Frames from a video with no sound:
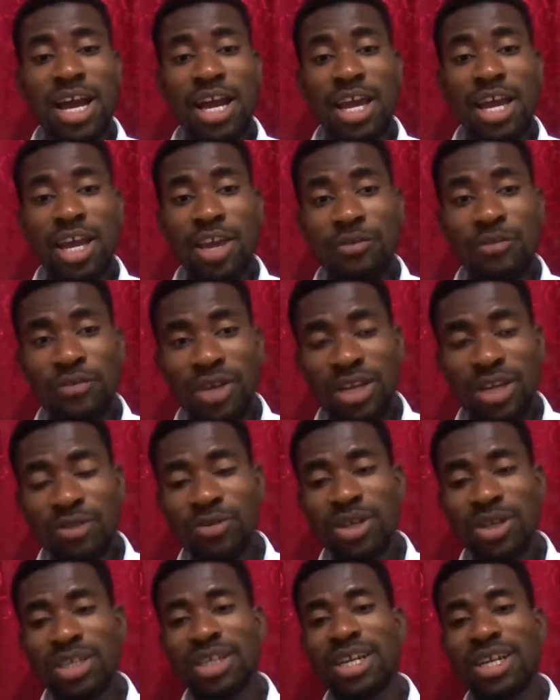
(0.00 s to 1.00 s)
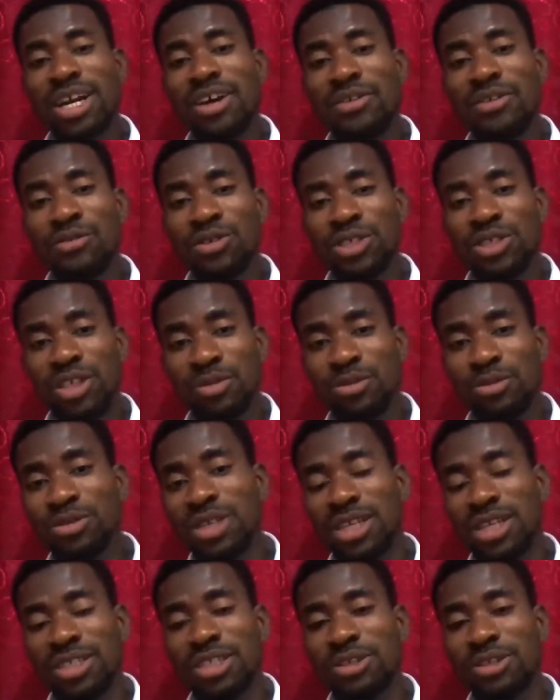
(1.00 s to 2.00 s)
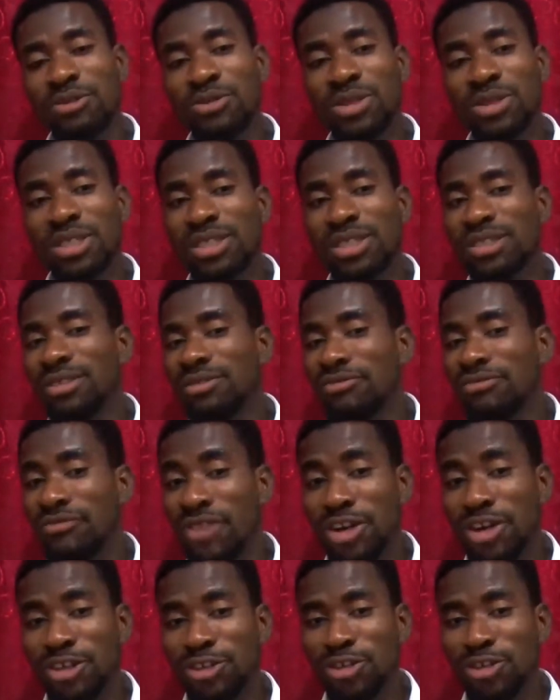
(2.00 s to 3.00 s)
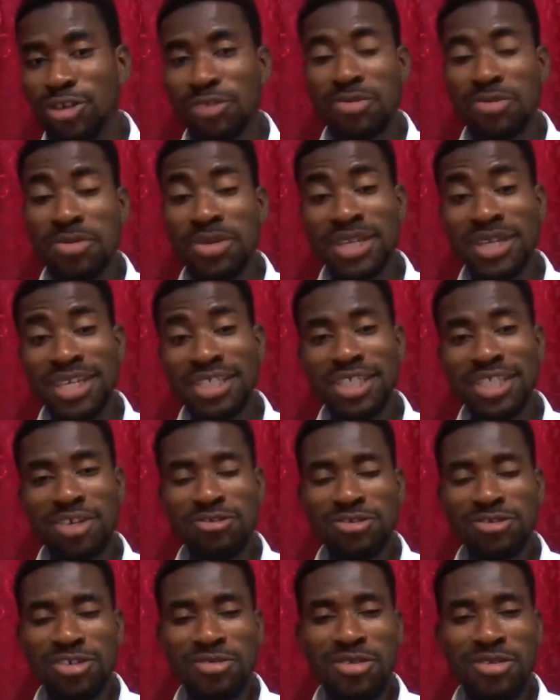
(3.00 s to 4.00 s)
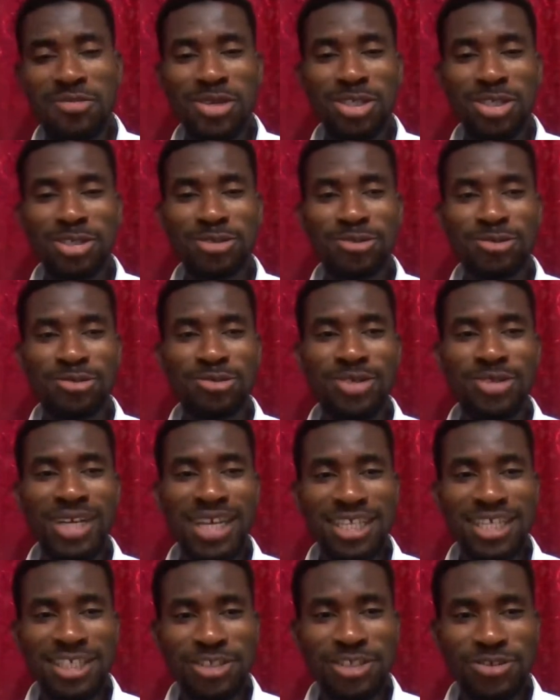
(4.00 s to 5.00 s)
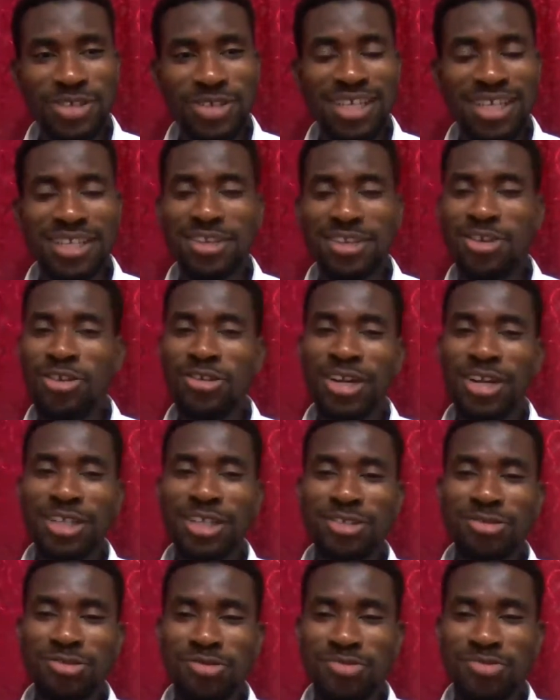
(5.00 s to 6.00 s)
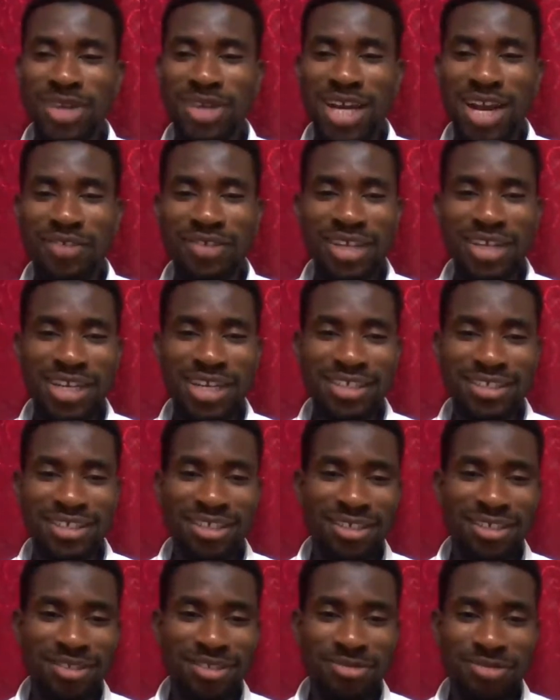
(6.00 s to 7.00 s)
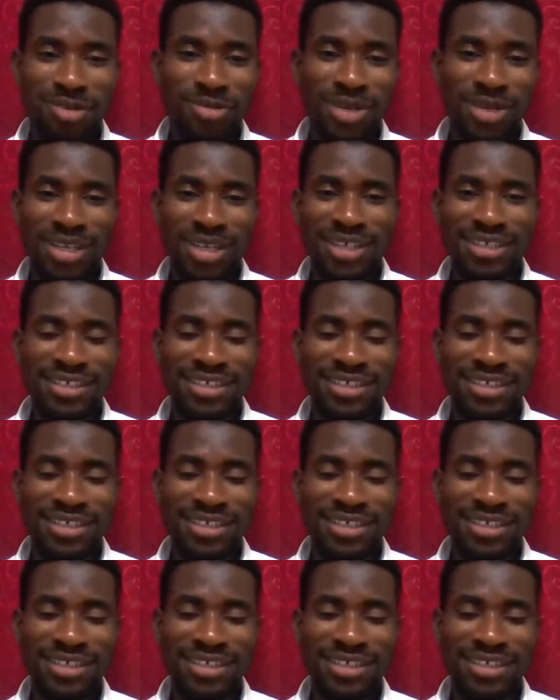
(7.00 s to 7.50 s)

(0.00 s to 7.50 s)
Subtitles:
If you're the one that I wasn't able to answer your question, very sorry. Maybe next time I'll try my best to answer you again. All right, goodbye. Have a nice day. Bye bye.